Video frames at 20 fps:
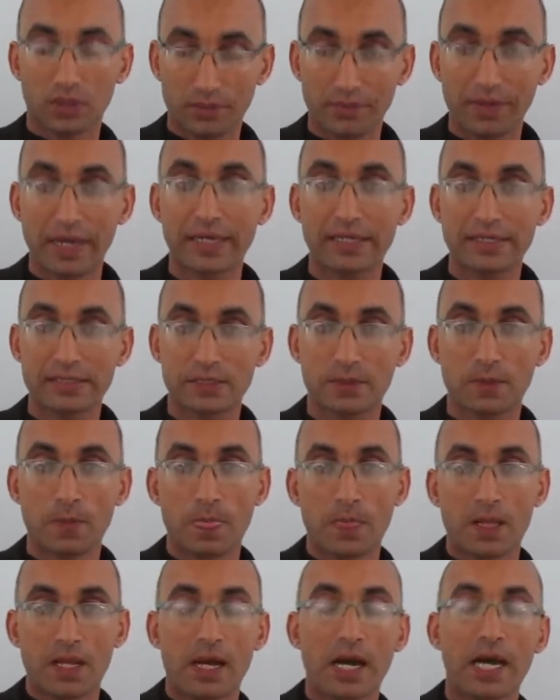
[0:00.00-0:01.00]
Alright,
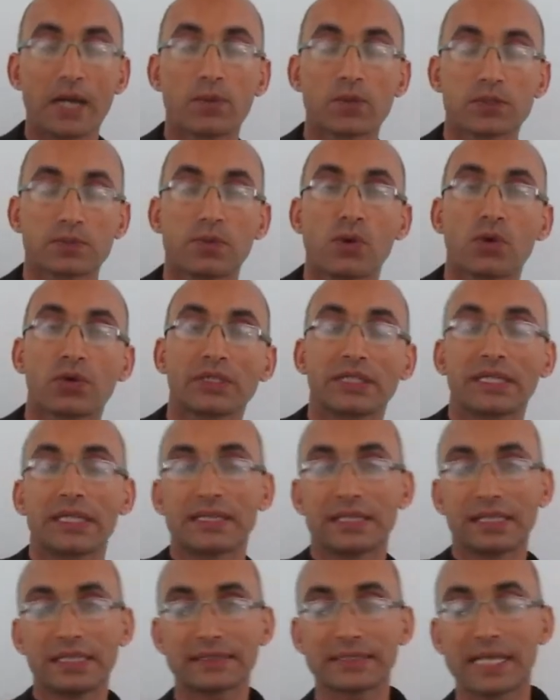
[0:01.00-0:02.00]
I was born
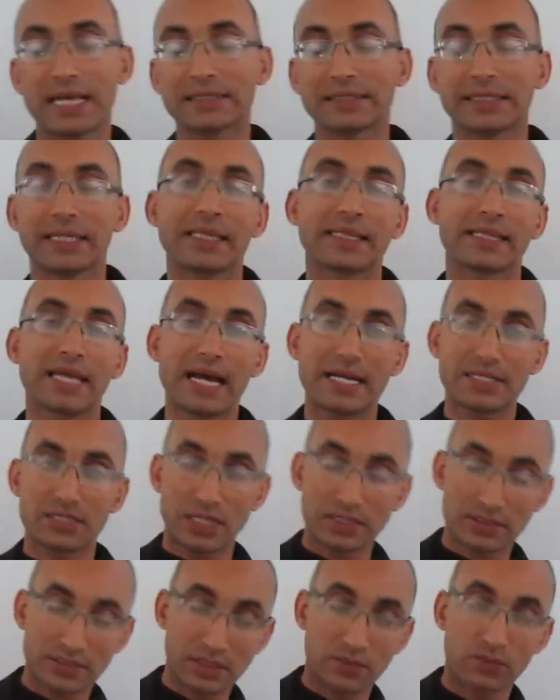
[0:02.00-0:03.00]
in this and in that
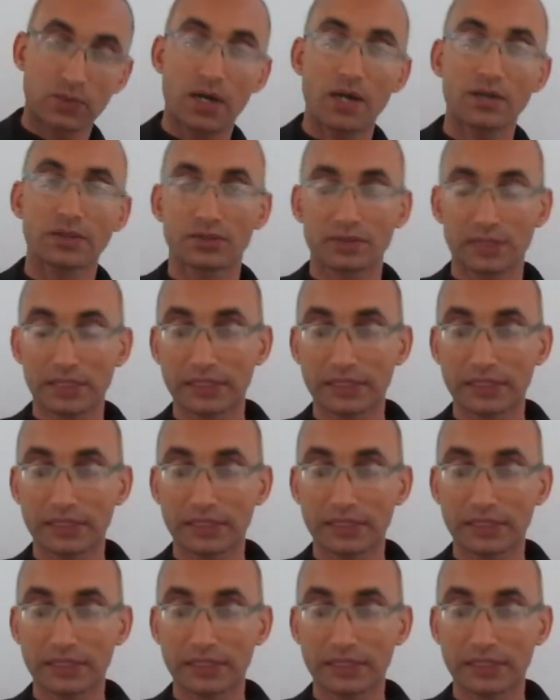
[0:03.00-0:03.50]
and so on,